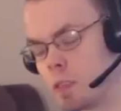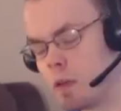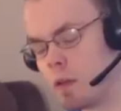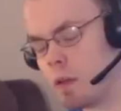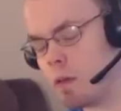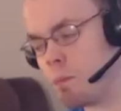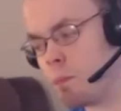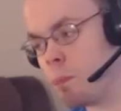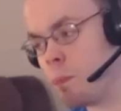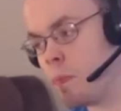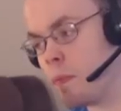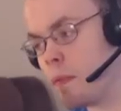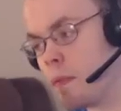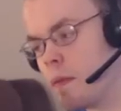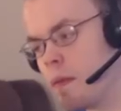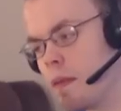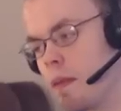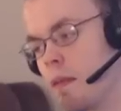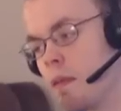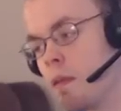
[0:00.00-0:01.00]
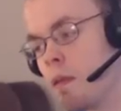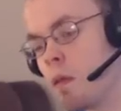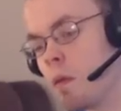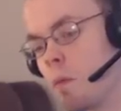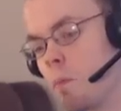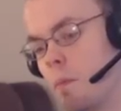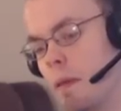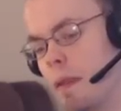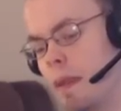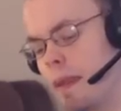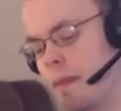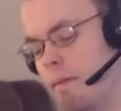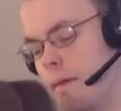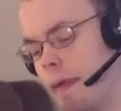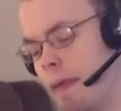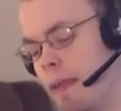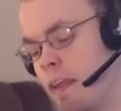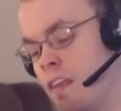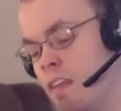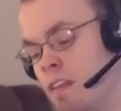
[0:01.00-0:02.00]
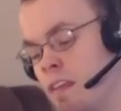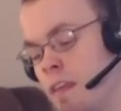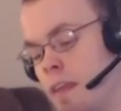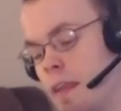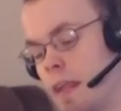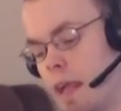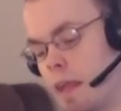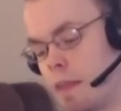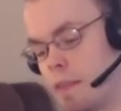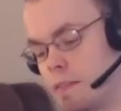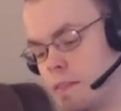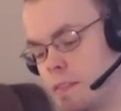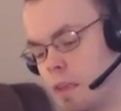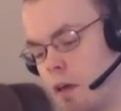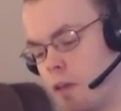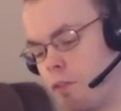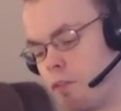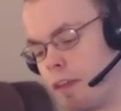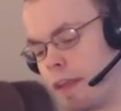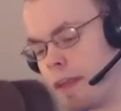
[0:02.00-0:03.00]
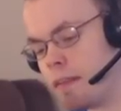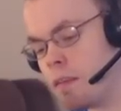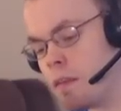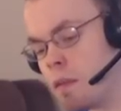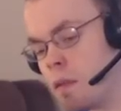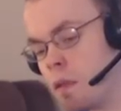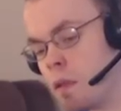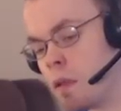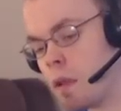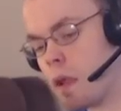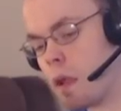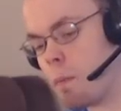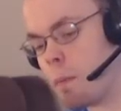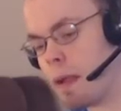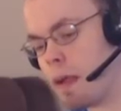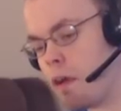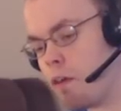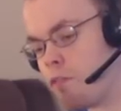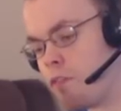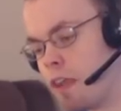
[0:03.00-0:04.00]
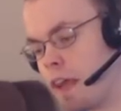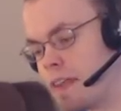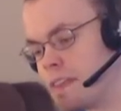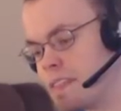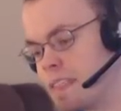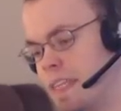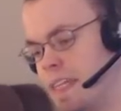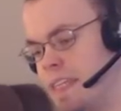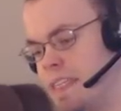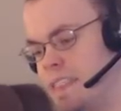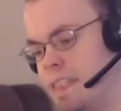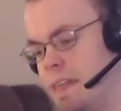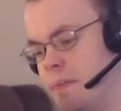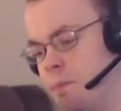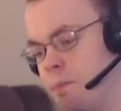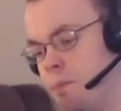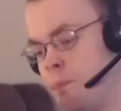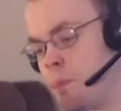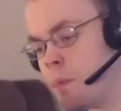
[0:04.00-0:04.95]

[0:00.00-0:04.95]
shirt. But anyway, yeah, the cellophane coming off nice and easy.